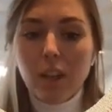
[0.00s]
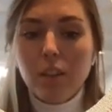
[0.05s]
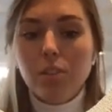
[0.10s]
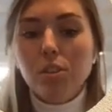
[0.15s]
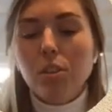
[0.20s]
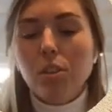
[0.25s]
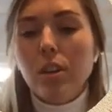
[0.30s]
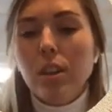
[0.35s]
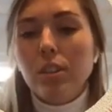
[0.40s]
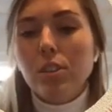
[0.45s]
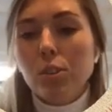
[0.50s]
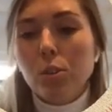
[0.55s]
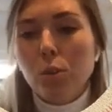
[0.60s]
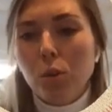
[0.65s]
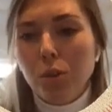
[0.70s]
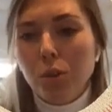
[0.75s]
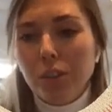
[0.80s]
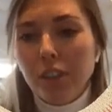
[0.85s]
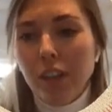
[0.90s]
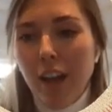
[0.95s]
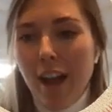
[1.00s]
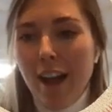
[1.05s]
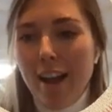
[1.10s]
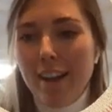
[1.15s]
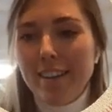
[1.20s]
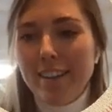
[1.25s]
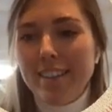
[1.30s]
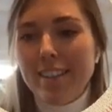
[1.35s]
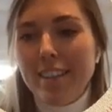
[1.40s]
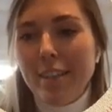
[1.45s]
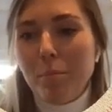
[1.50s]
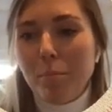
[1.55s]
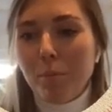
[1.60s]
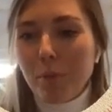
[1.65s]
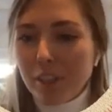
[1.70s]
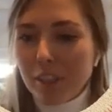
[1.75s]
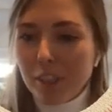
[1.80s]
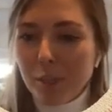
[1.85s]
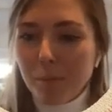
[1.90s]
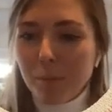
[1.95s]
So that's called the
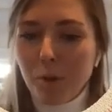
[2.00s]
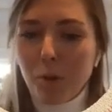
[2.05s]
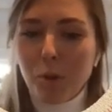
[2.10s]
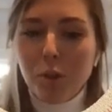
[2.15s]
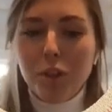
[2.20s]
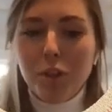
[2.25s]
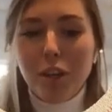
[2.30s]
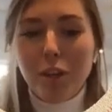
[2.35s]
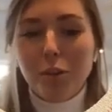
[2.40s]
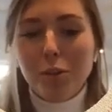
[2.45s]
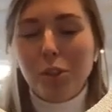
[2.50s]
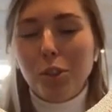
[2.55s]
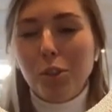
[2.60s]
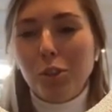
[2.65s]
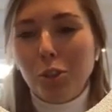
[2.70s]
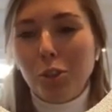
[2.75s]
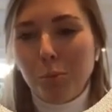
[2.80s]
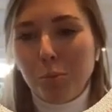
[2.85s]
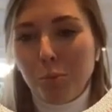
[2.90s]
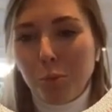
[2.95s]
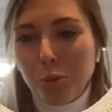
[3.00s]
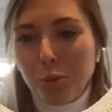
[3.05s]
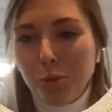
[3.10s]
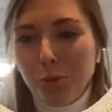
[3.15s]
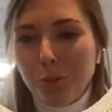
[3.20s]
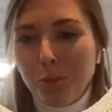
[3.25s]
principle of social proof.